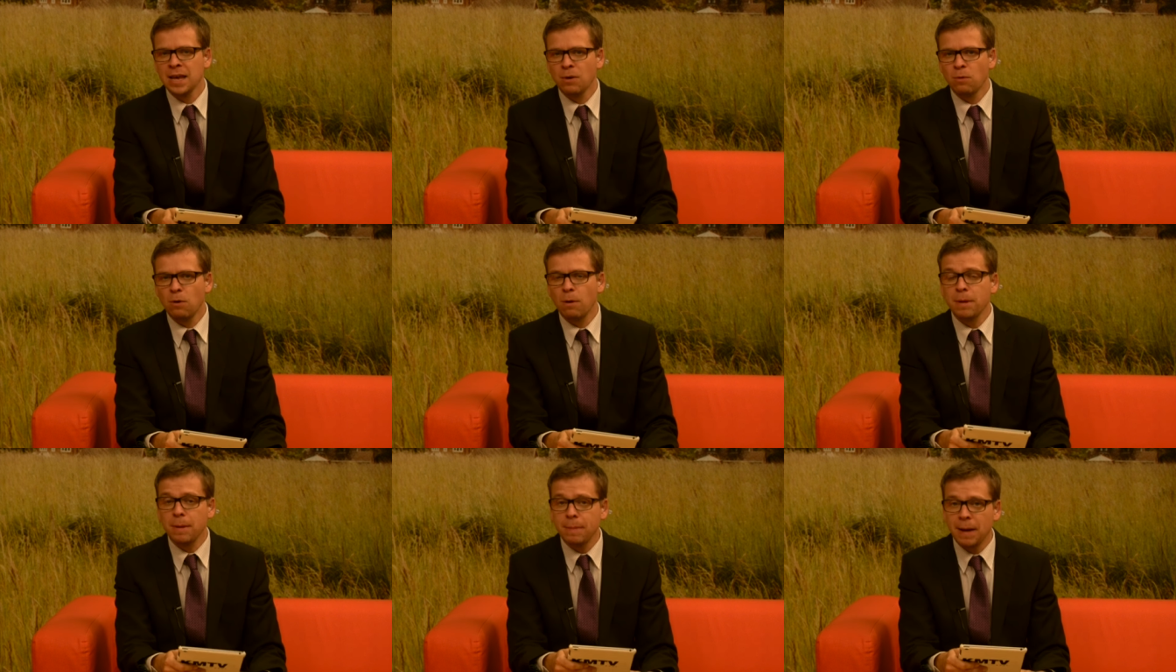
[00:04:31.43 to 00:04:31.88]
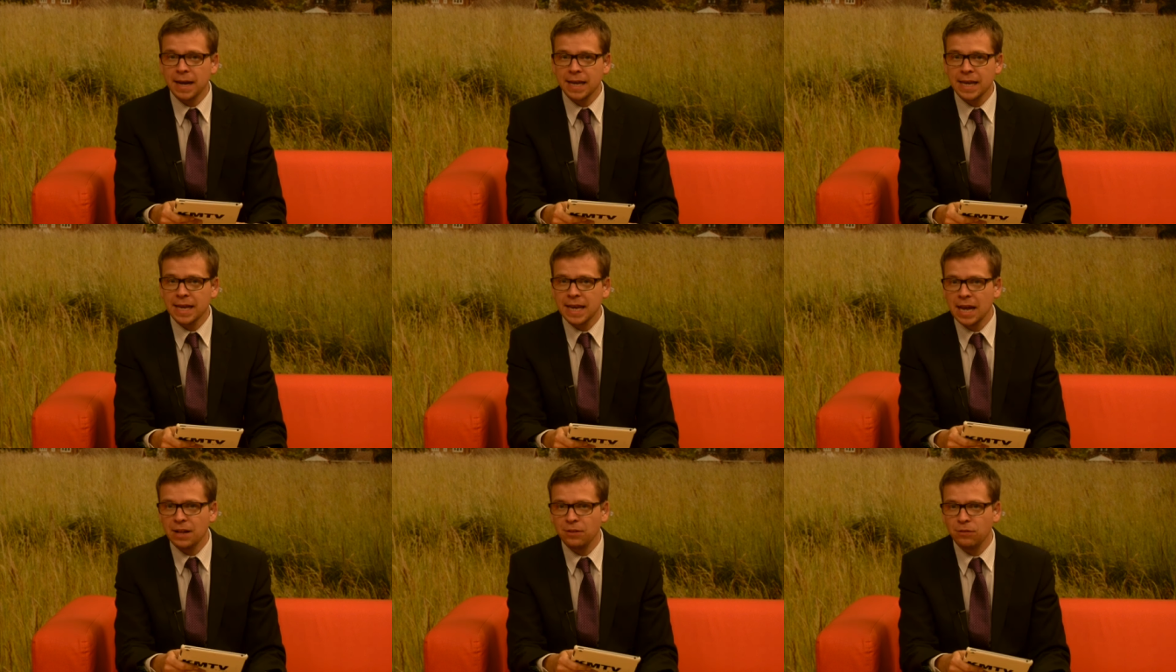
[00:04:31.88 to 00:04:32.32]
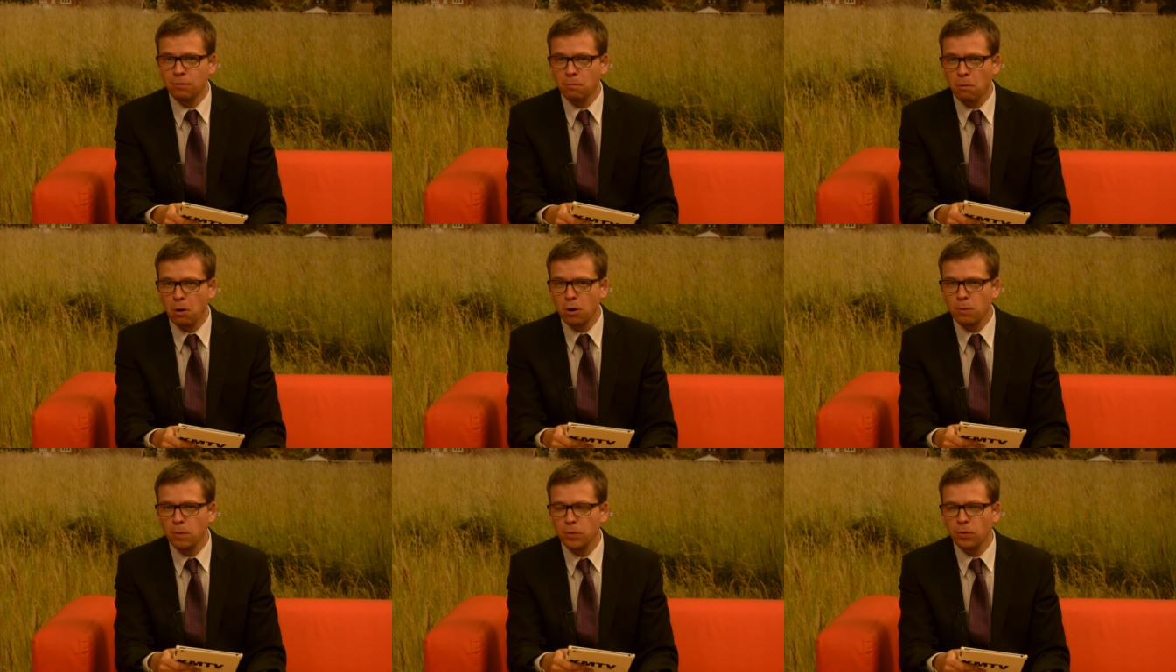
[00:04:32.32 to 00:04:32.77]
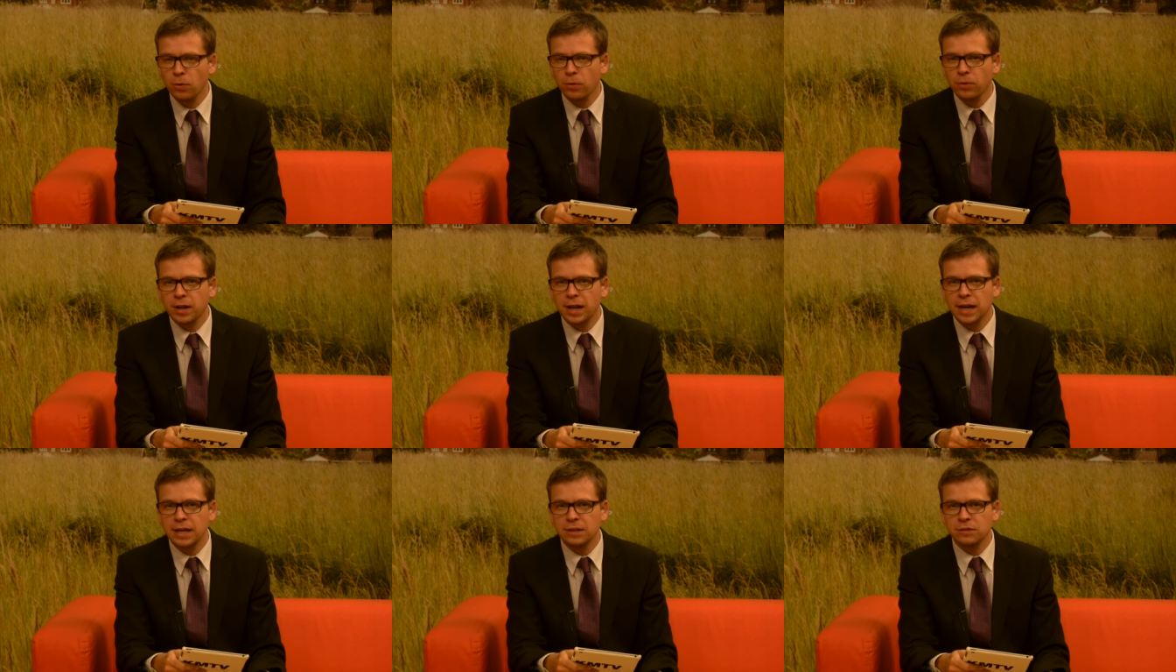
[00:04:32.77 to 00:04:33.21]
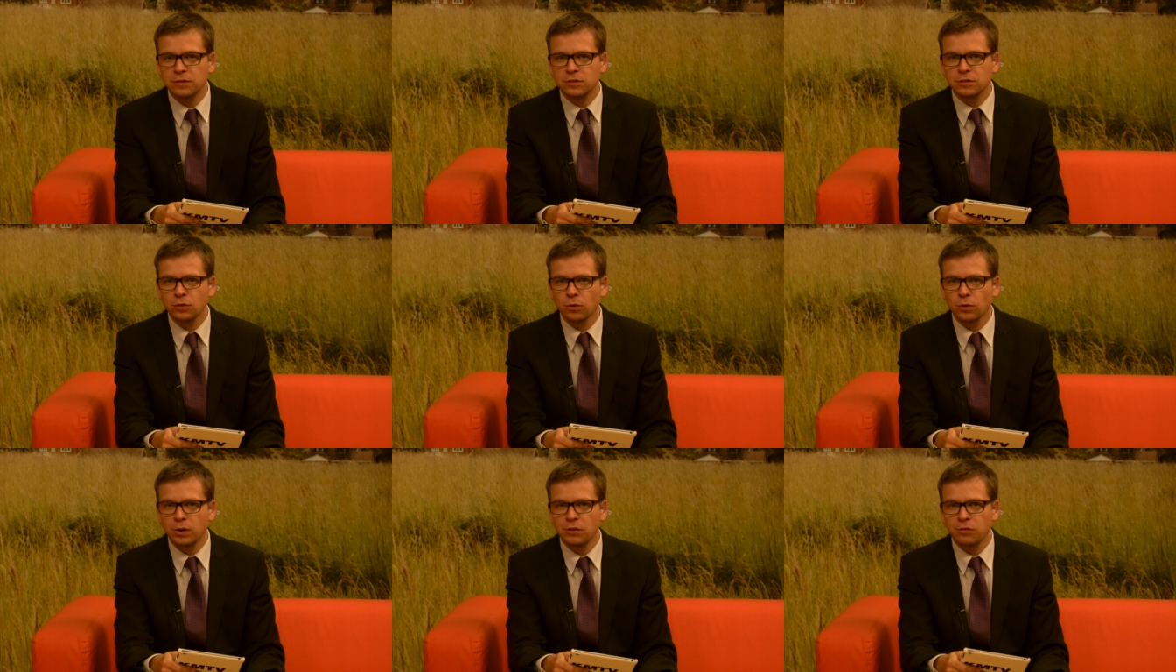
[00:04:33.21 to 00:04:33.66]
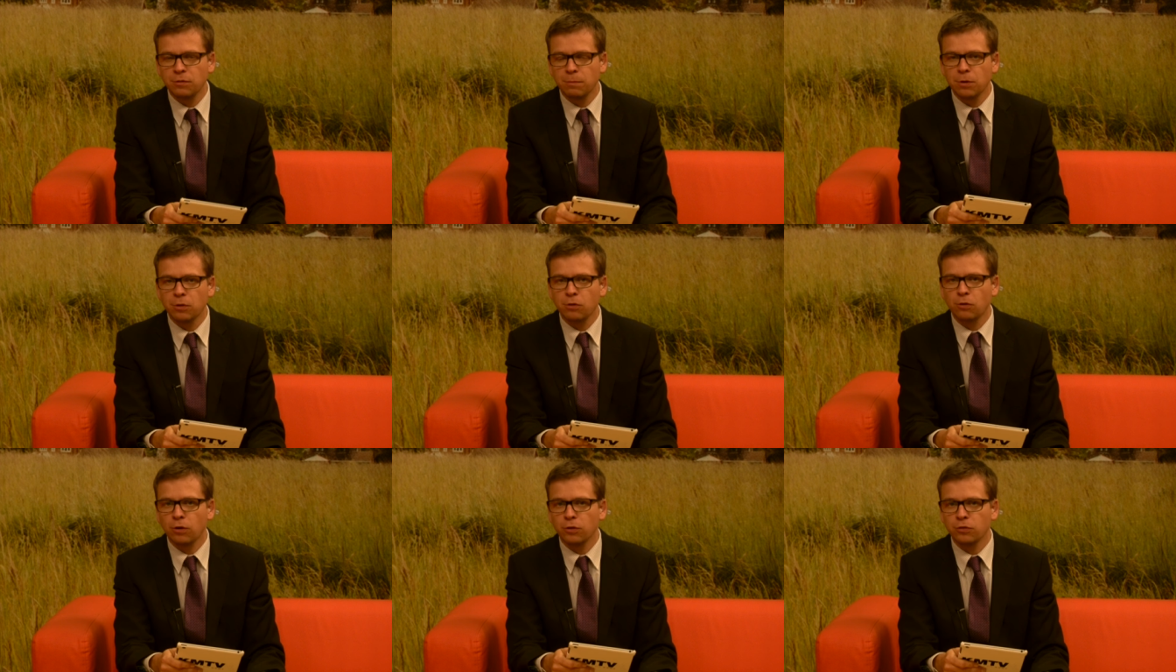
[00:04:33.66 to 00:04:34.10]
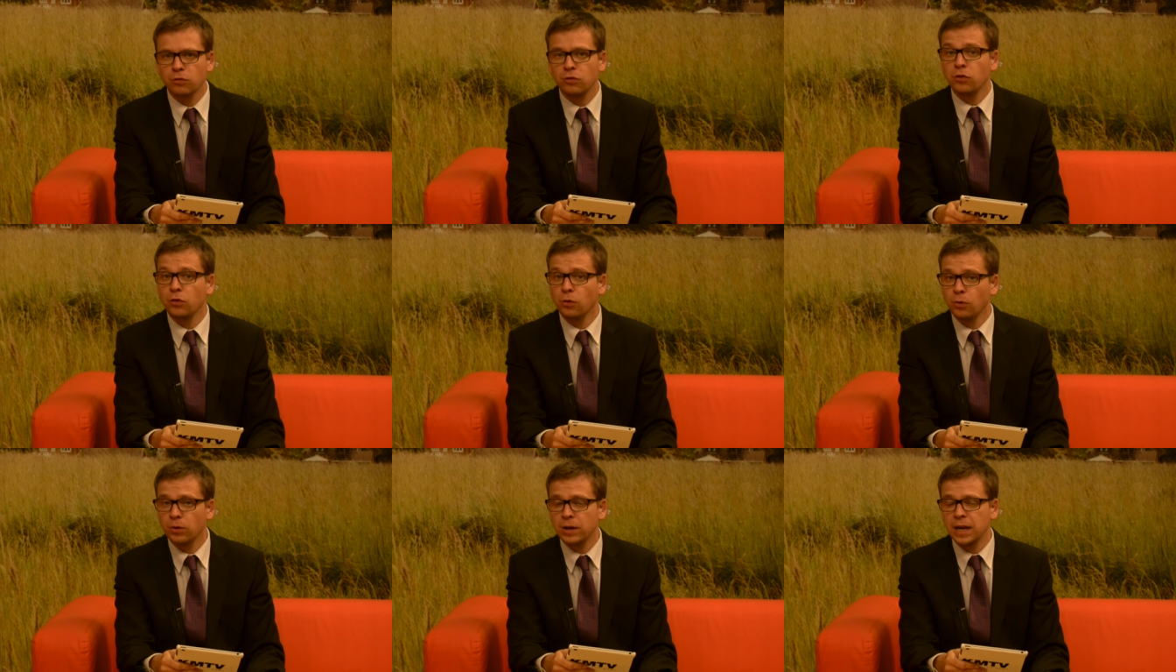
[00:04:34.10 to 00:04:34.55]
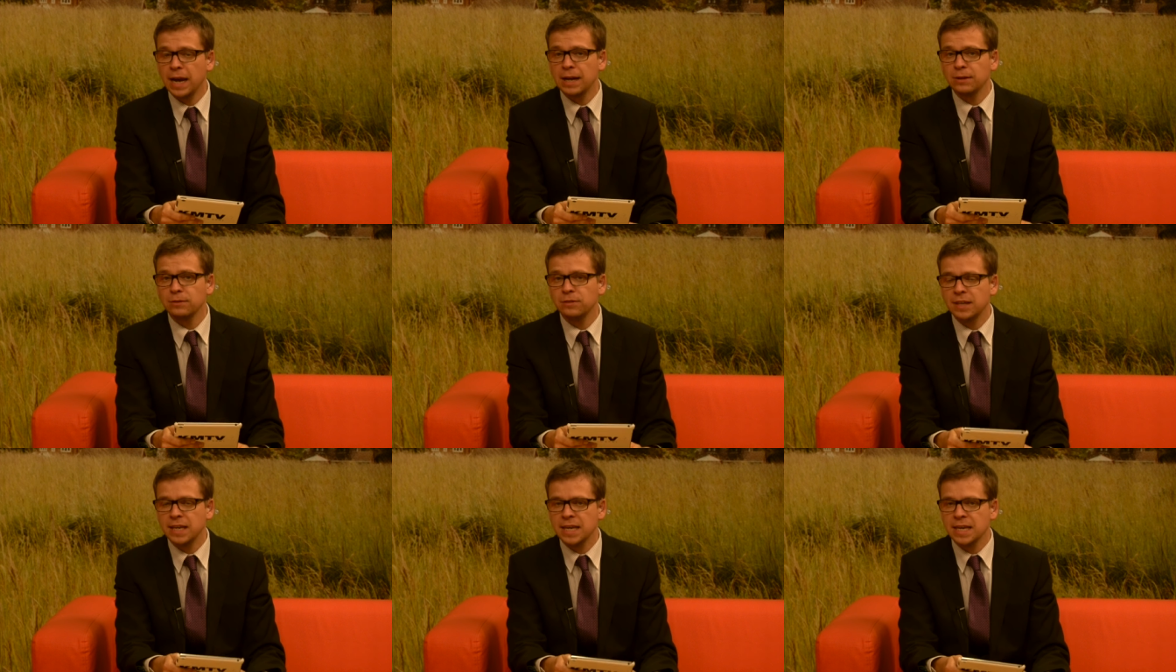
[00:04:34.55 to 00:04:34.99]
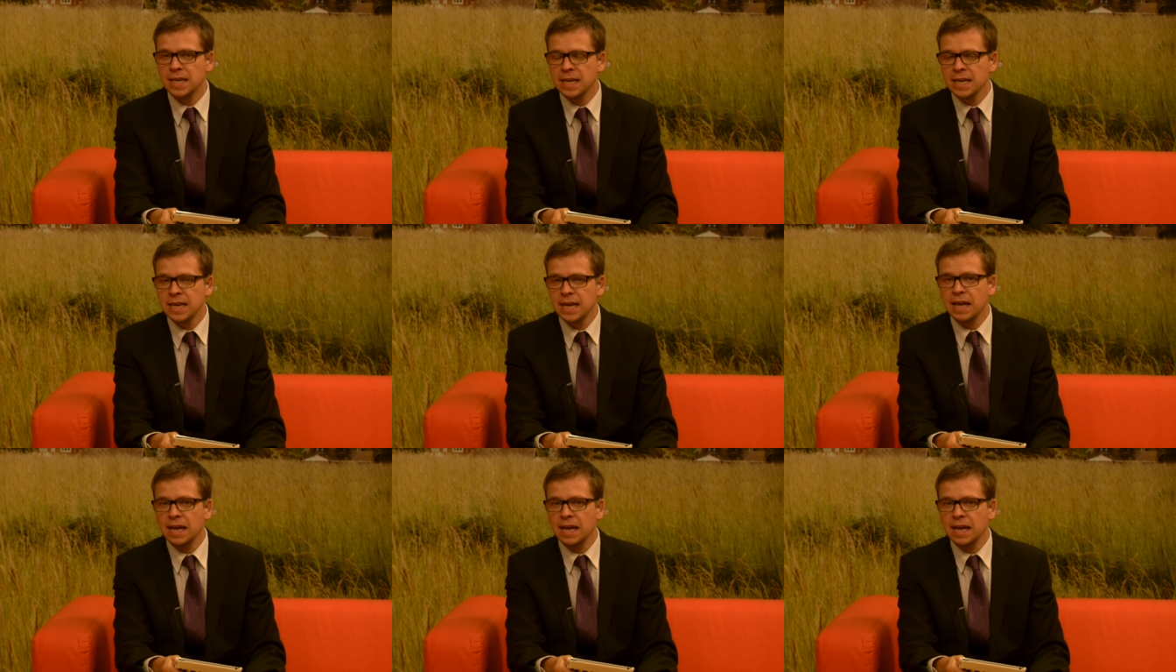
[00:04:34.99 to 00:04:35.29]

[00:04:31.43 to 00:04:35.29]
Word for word: We'll be back again tomorrow with all the latest stories from across your county.